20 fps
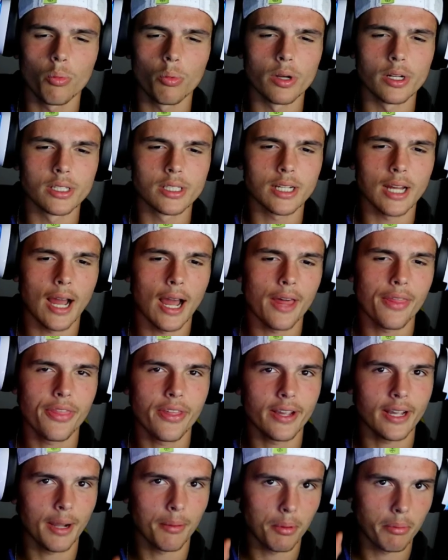which I
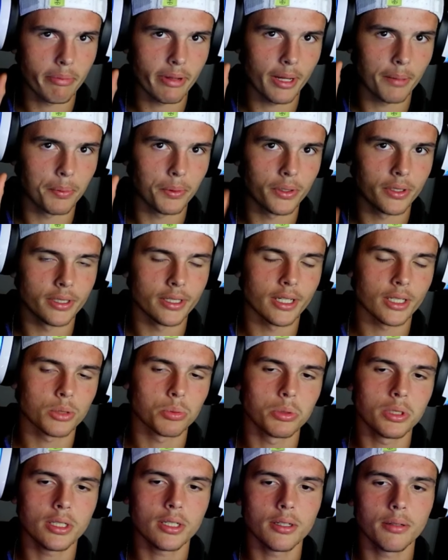think I'm going to be uploading
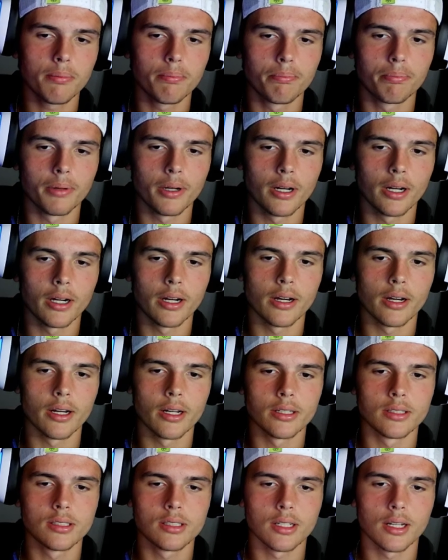next week,
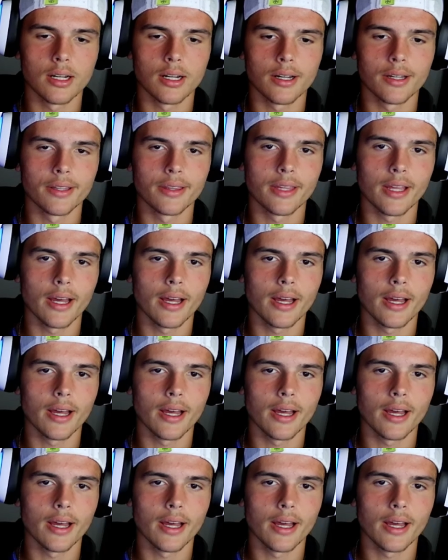but uh,